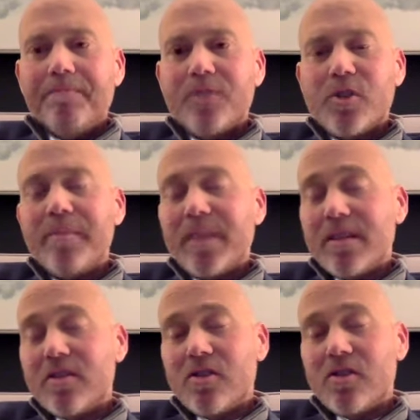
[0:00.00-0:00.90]

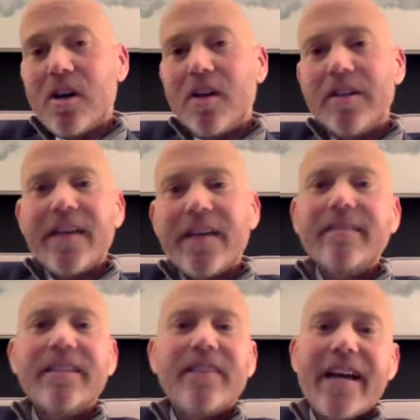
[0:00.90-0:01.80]
treatments. So if I
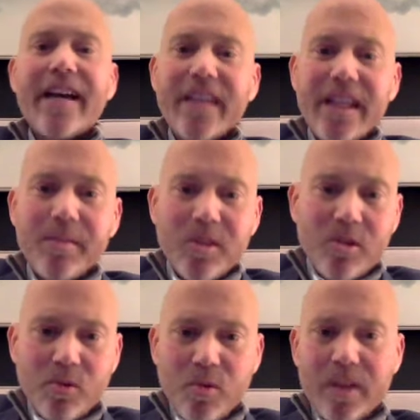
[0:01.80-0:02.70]
have
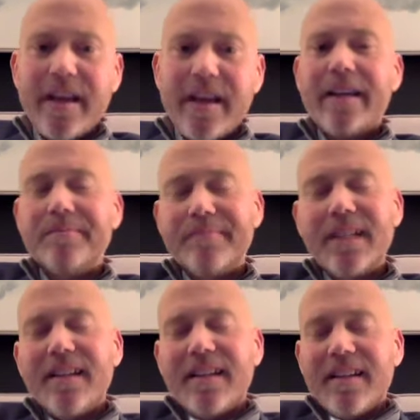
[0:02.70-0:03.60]
chemo on one day, and
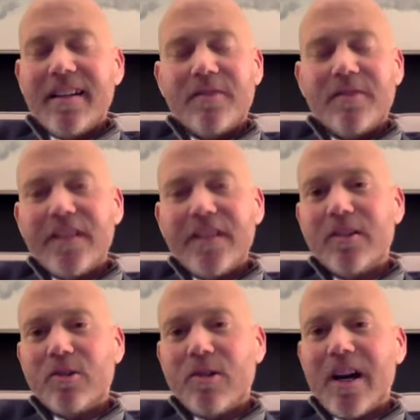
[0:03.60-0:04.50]
you know, I'm feeling a
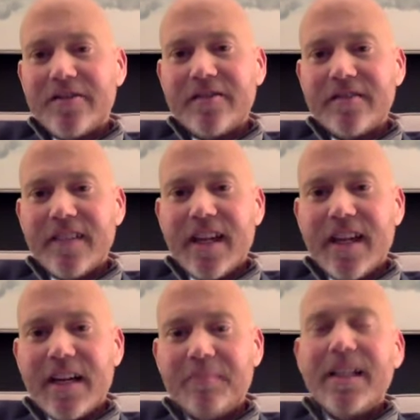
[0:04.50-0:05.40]
little rough.
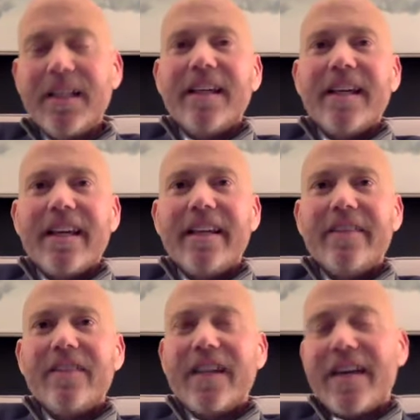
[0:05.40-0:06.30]
And
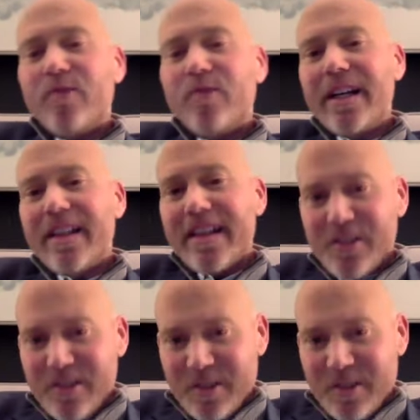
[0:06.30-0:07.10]
if I have radiation on